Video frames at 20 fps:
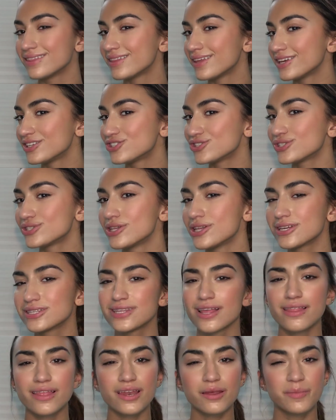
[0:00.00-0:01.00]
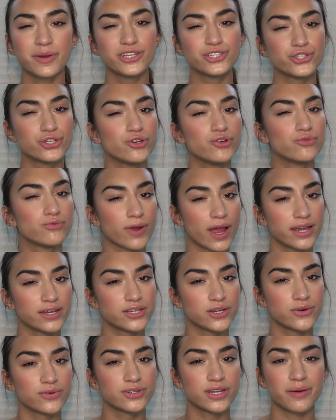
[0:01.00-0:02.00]
It just looks a little bit too red
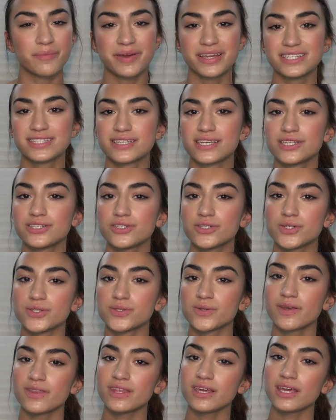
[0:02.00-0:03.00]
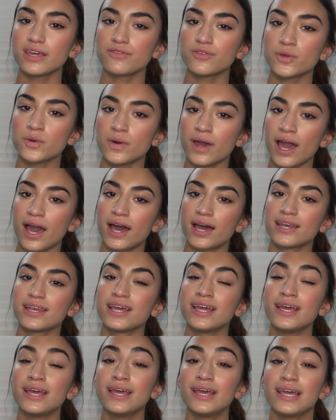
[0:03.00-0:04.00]
toned on my skin tone, so I think if you had
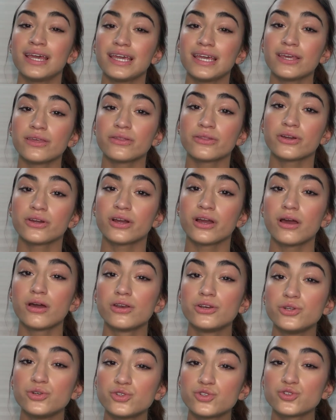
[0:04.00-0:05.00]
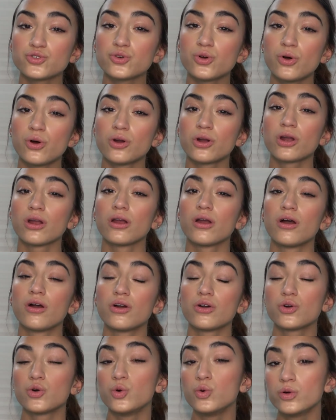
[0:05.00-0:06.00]
either a neutral or
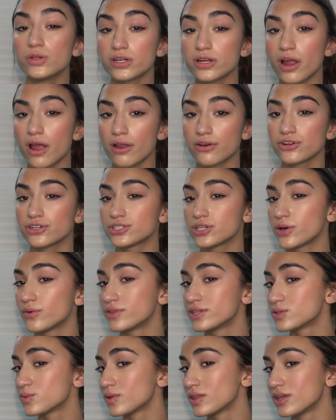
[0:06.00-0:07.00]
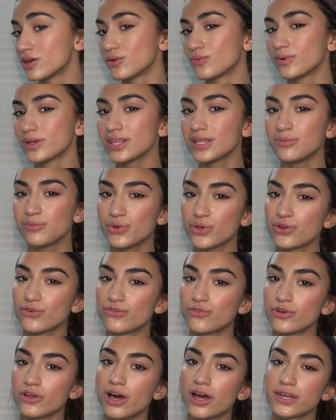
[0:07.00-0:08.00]
cooler undertone, this would look really
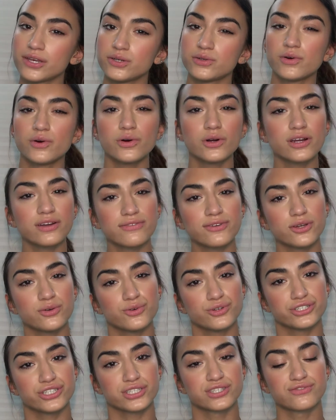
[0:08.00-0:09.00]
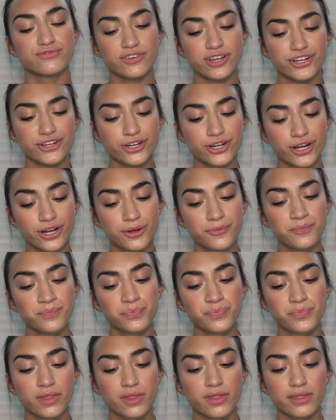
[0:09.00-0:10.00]
beautiful on you, or if you were just fairer,
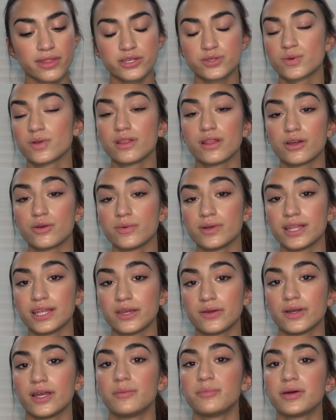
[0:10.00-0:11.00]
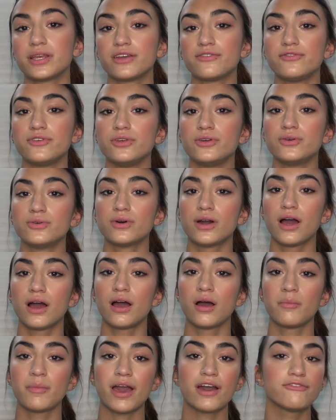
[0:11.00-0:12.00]
this would look really great. But if you
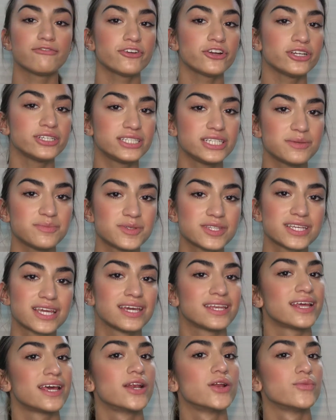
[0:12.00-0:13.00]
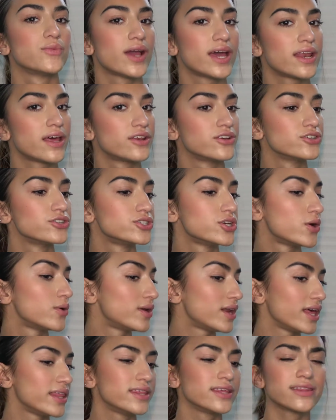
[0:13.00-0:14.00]
have very deep skin and a red
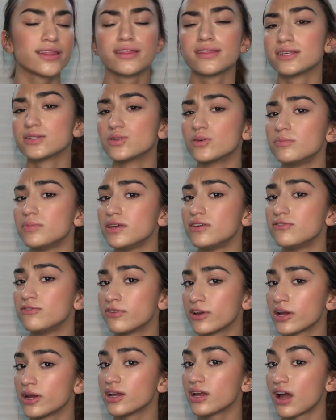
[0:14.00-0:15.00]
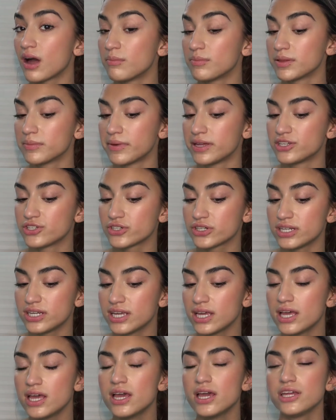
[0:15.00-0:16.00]
undertone, I think that this would be very
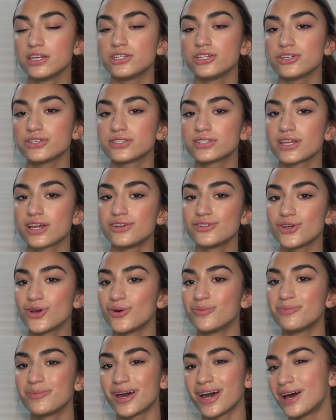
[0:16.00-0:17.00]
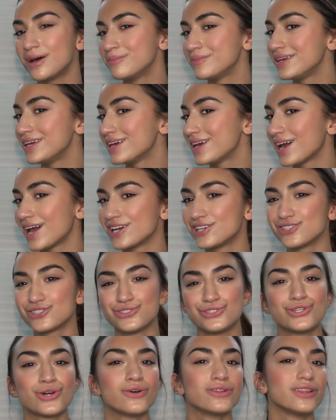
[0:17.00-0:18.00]
complementary to your skin tone, but on me, I
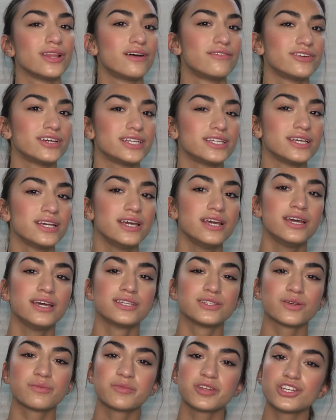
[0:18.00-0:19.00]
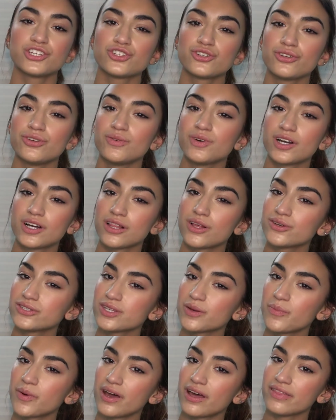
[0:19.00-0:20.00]
just don't love it. So I'm going to show you a
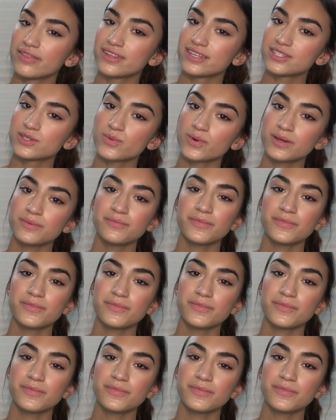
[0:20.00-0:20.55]
close-up on this one.